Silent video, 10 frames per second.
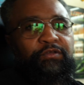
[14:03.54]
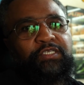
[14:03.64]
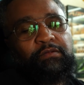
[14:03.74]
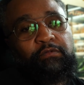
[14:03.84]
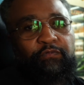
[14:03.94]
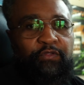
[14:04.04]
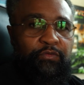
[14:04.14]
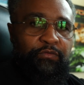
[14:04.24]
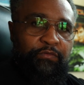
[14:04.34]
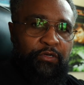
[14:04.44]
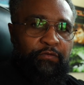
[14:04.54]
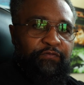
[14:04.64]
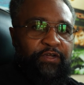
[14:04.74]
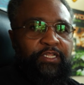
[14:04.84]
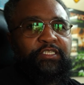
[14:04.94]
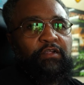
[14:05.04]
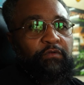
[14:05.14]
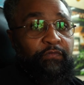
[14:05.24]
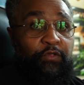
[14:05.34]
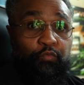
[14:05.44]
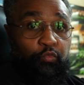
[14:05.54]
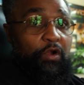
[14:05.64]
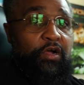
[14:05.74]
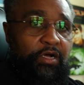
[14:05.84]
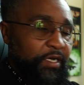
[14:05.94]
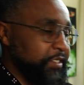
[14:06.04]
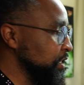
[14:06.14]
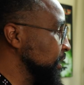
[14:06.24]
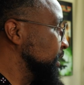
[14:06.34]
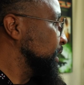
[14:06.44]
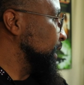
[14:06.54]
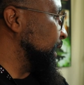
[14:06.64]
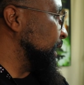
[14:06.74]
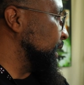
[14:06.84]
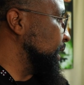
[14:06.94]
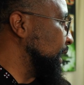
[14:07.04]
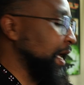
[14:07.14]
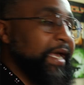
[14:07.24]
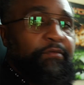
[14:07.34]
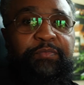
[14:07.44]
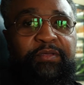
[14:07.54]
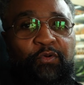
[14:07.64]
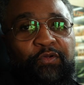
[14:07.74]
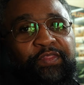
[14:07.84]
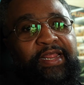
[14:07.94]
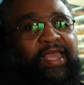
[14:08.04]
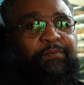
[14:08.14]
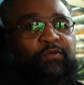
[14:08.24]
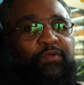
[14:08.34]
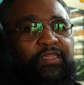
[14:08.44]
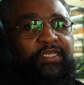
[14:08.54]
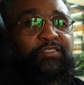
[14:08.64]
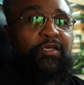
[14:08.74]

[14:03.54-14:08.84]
I reviewed, footage, I reviewed raws, and I would be more than happy with this.